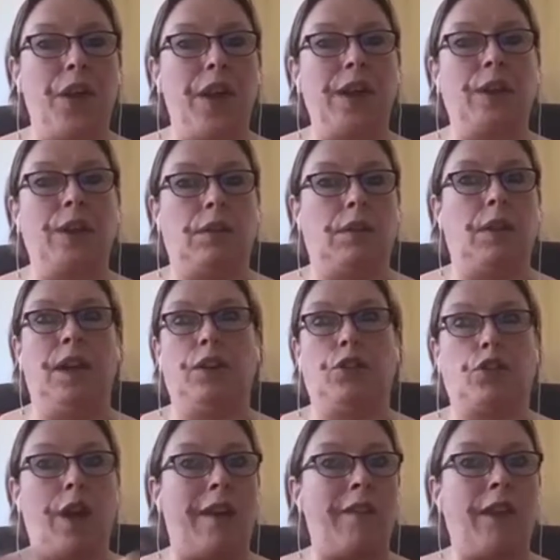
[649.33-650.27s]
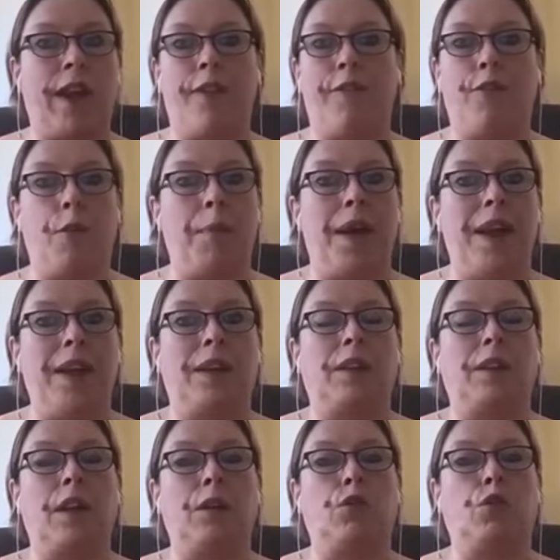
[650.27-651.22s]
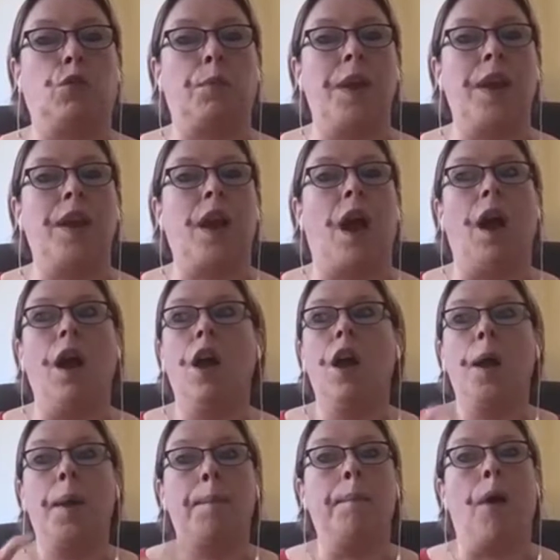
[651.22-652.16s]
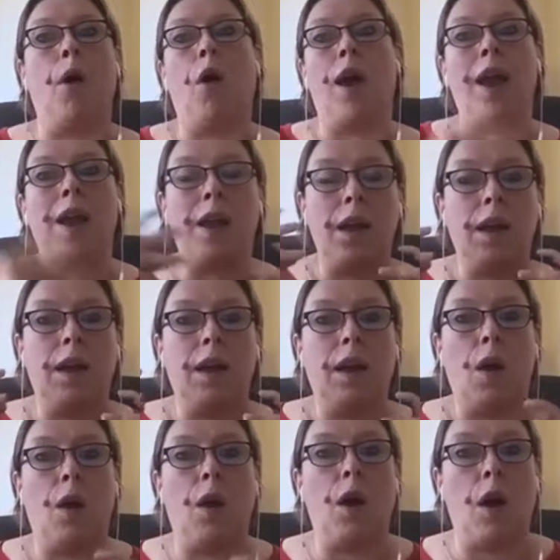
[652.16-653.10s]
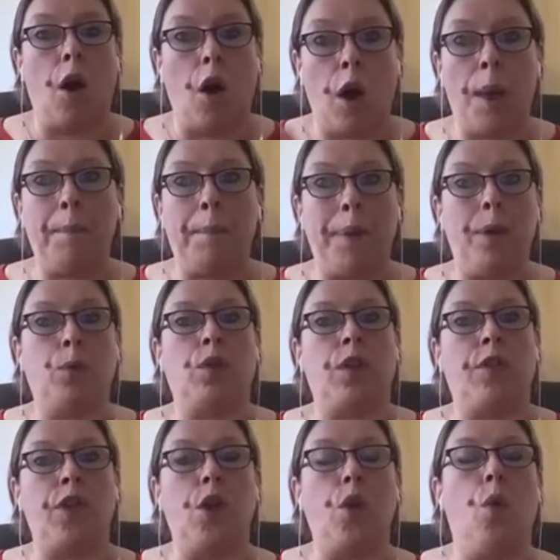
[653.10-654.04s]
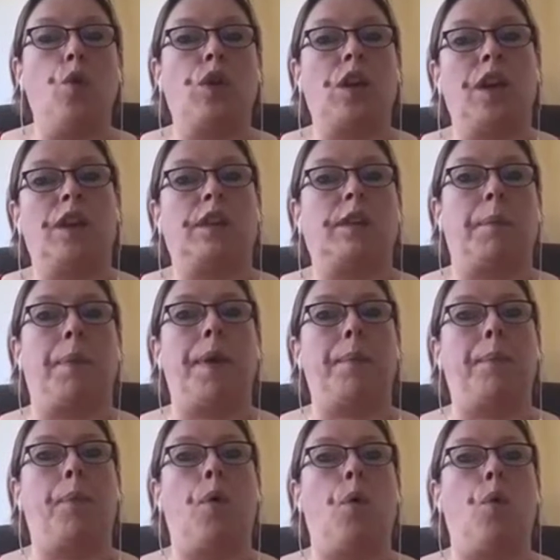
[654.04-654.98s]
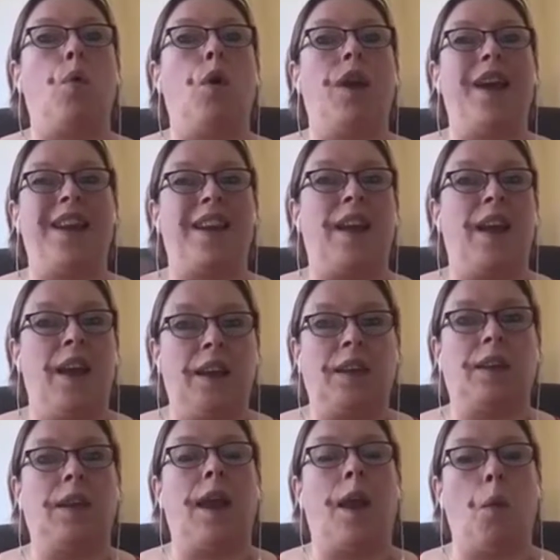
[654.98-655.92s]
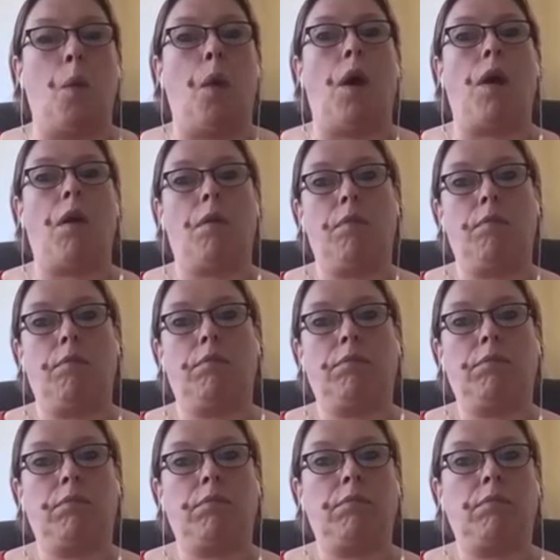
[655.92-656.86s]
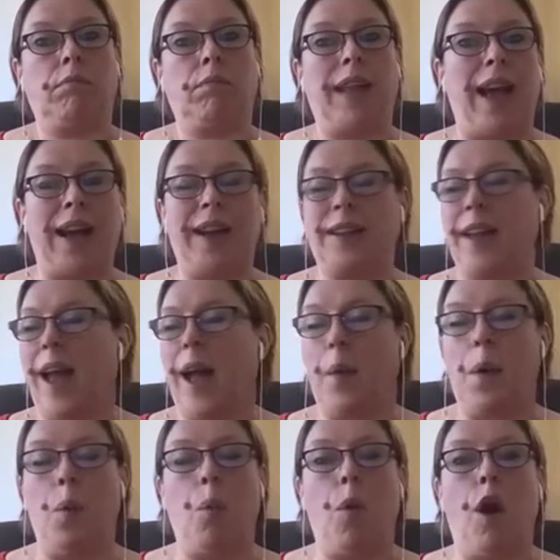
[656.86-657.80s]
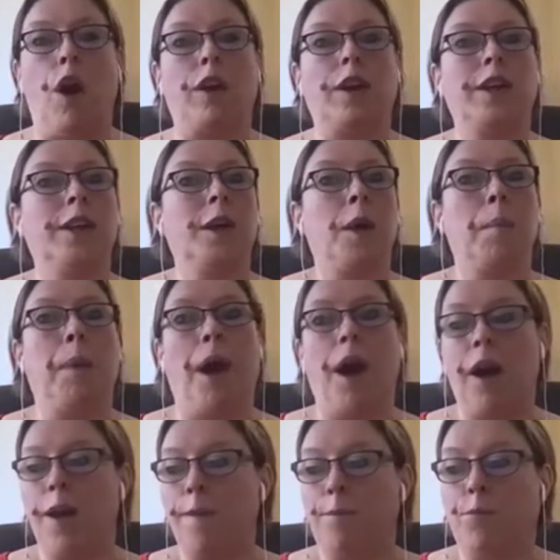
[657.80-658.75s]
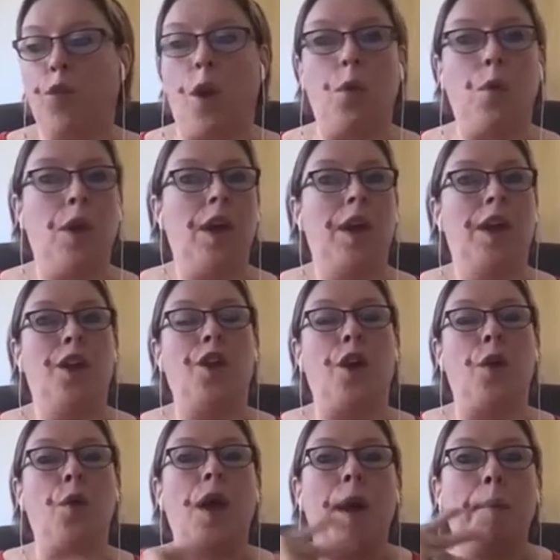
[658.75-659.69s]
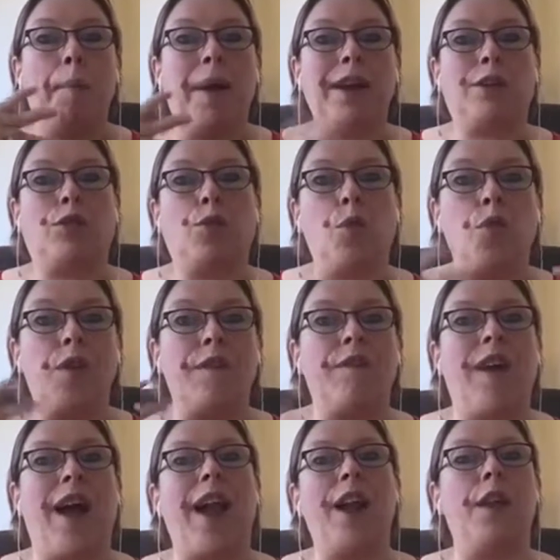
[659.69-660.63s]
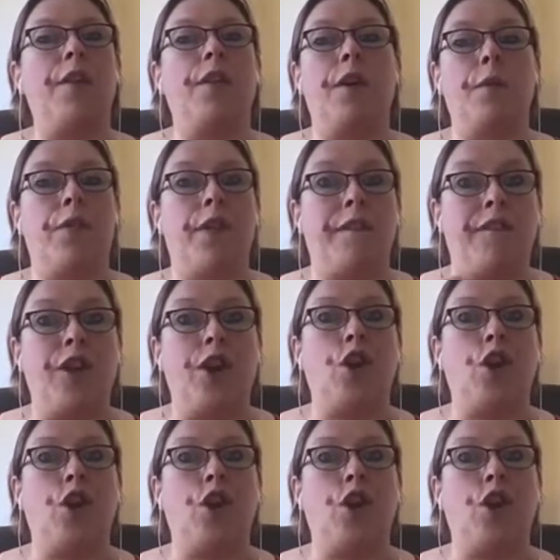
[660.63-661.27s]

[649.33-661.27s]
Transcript: he's sharing it from his social media. I'm building the audience to people in his network. That is how it works. But so make sure the video